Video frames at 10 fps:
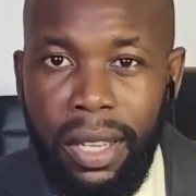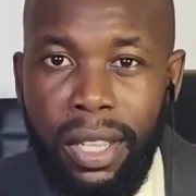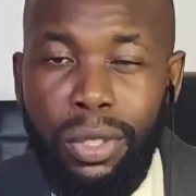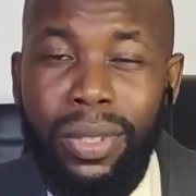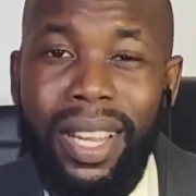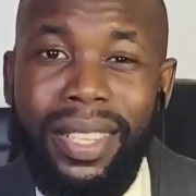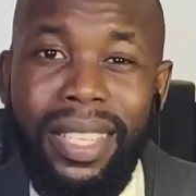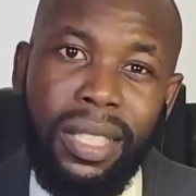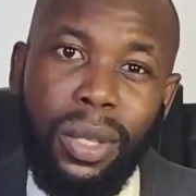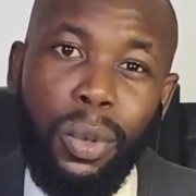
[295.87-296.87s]
So now
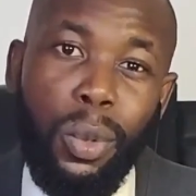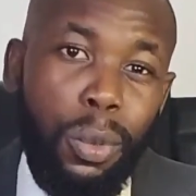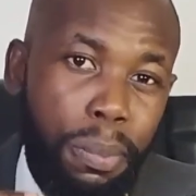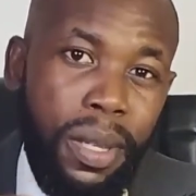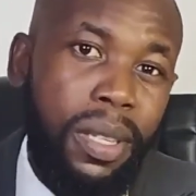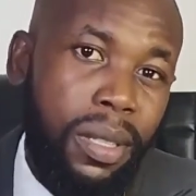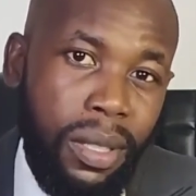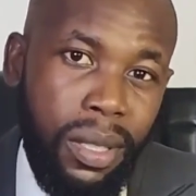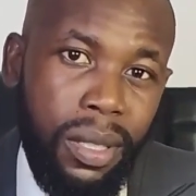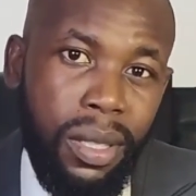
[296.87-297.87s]
that's a whooping
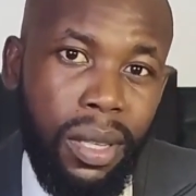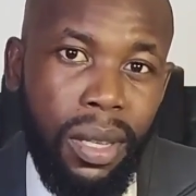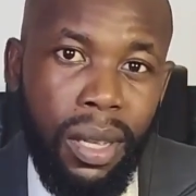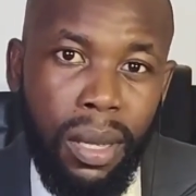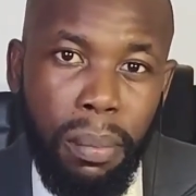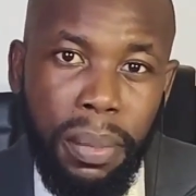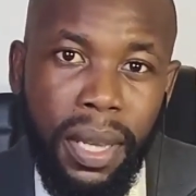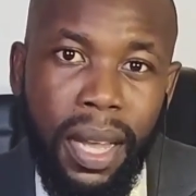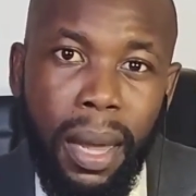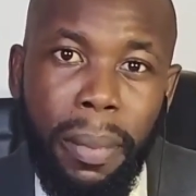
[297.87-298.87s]

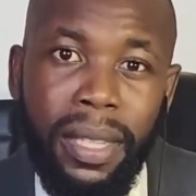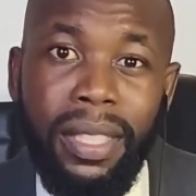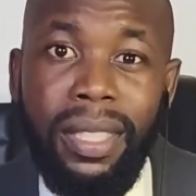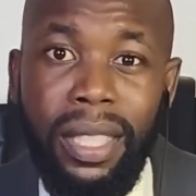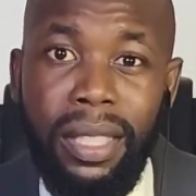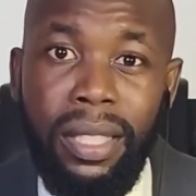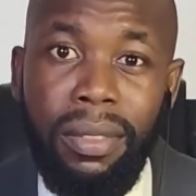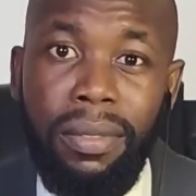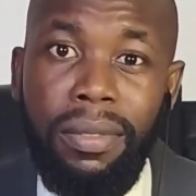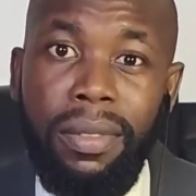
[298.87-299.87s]
big gap and incentive